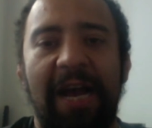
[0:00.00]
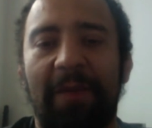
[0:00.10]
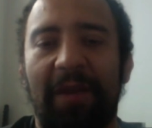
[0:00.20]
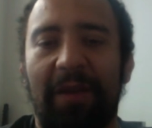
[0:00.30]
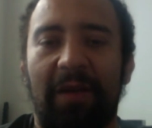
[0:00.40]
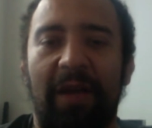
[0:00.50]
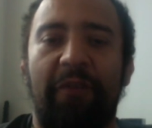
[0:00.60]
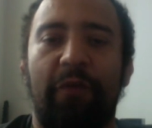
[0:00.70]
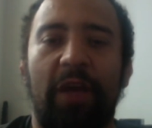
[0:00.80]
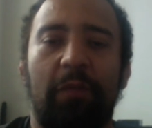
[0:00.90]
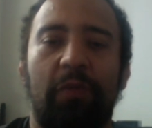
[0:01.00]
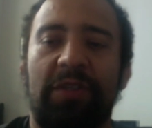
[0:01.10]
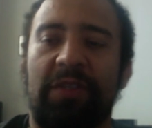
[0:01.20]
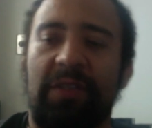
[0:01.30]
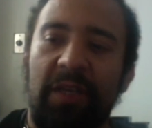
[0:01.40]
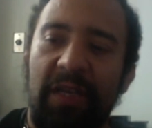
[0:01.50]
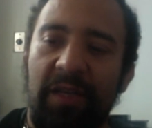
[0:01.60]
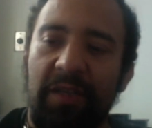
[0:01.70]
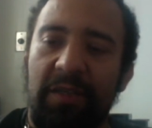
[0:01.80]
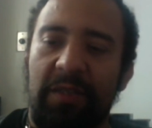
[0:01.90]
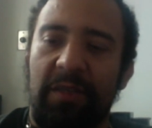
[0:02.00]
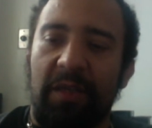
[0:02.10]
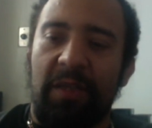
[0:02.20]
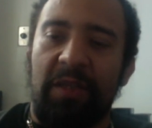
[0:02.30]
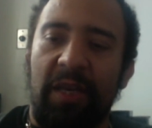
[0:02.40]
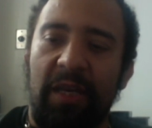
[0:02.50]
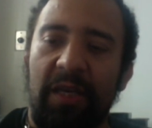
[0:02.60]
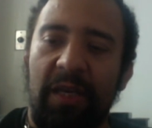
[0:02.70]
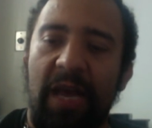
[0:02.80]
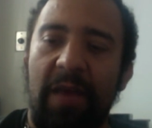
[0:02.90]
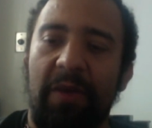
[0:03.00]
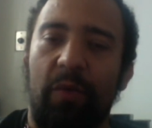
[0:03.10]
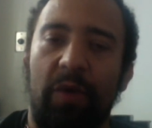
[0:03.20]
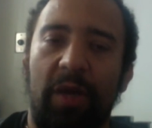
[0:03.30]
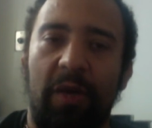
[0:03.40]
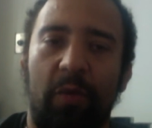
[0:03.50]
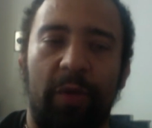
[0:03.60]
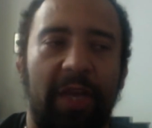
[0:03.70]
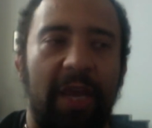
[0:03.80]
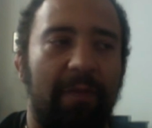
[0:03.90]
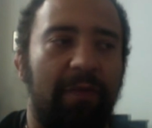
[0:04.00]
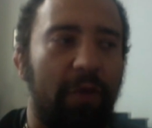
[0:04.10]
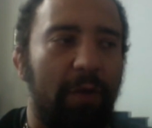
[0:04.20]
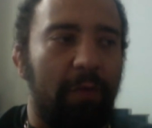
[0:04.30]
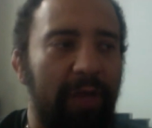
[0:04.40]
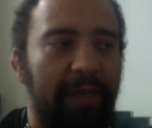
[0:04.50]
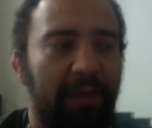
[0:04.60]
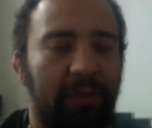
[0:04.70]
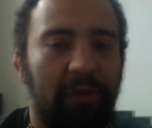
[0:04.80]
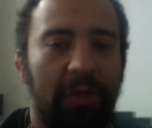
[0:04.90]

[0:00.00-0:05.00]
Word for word: mean, I feel like Brazilians, they, I mean, when I we came from, like a,